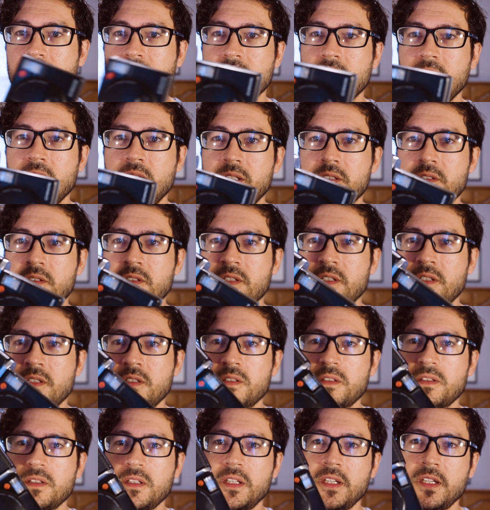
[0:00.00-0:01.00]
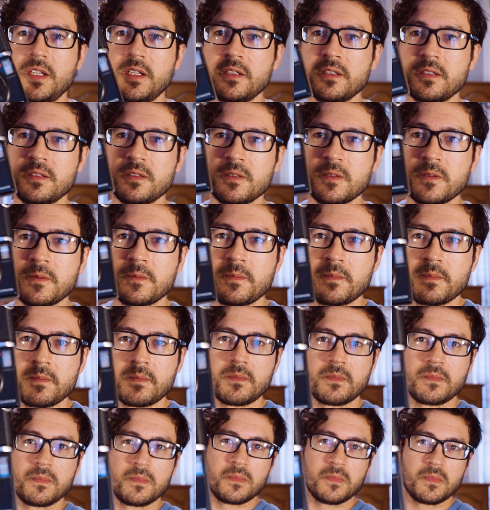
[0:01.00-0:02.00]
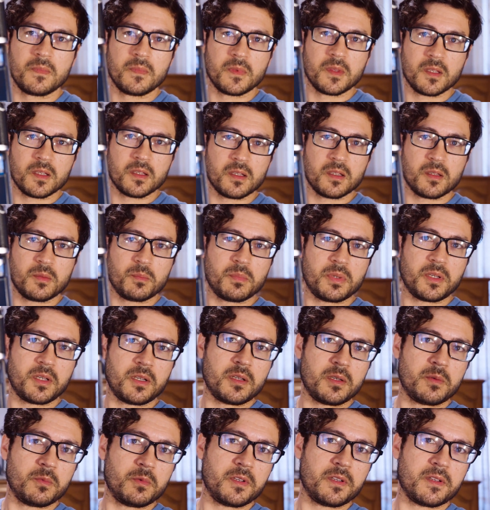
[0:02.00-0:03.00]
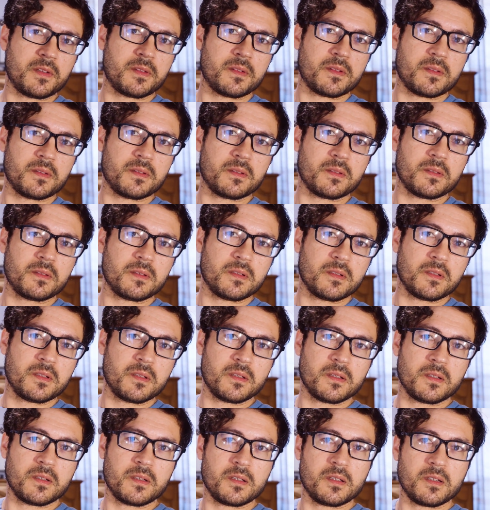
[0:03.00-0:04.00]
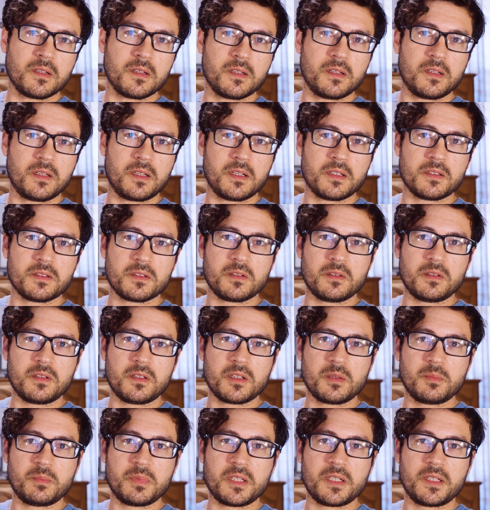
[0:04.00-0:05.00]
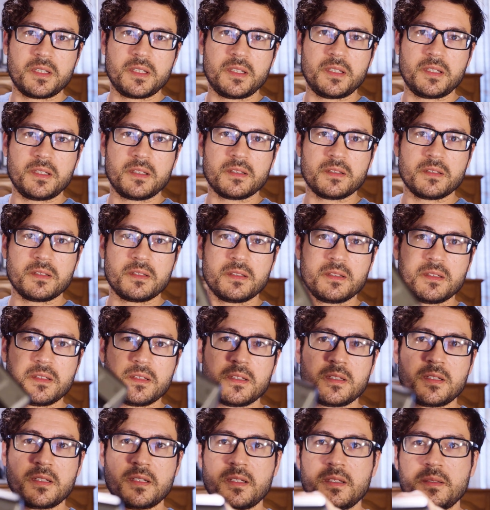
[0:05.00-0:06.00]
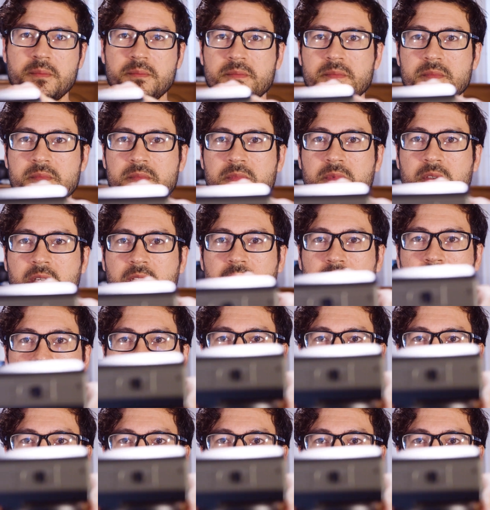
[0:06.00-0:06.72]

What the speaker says: as you can see, compared with an SLR body, not